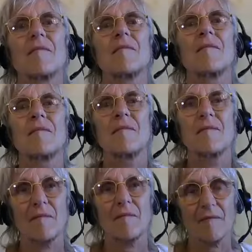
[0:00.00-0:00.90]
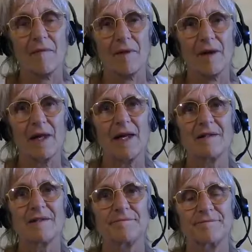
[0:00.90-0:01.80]
mm. But, but
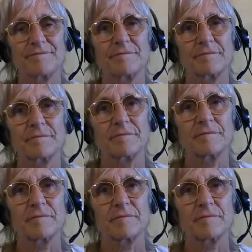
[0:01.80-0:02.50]
yeah. about the world,